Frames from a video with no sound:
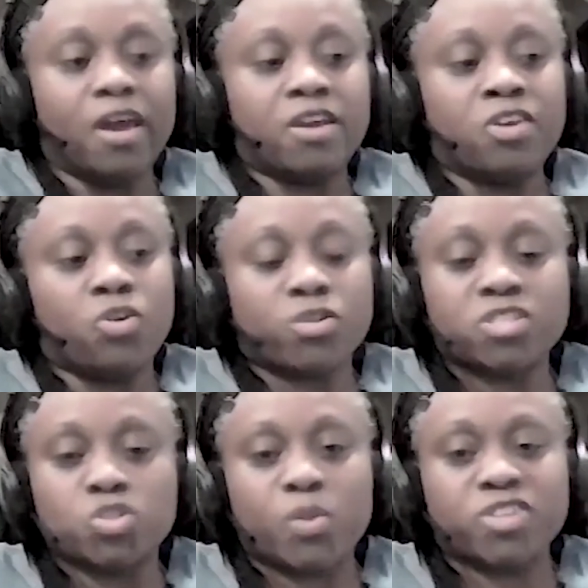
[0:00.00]
Your
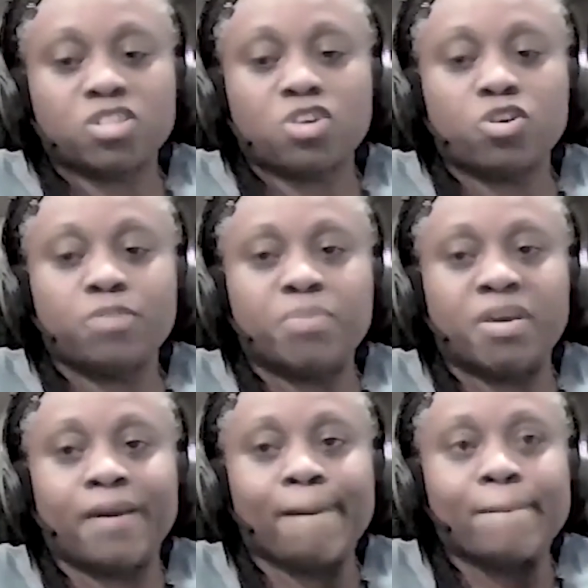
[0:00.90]
situation could
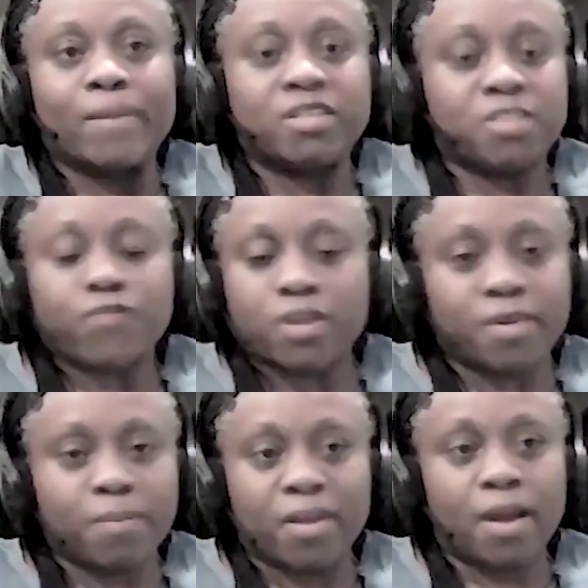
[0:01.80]
be different.
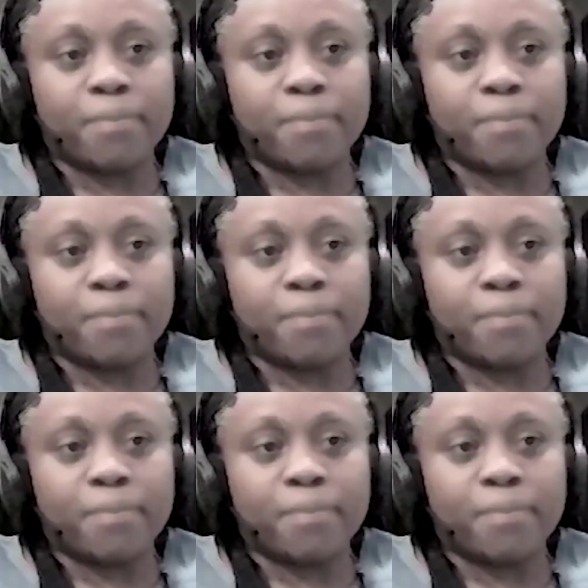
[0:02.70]
It may not be